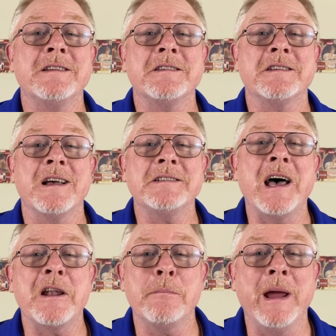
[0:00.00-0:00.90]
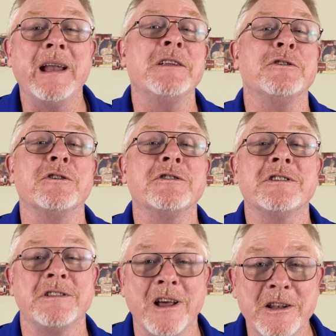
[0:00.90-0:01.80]
discuss how to manage your
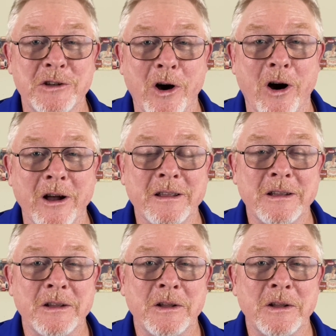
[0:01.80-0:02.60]
stud dog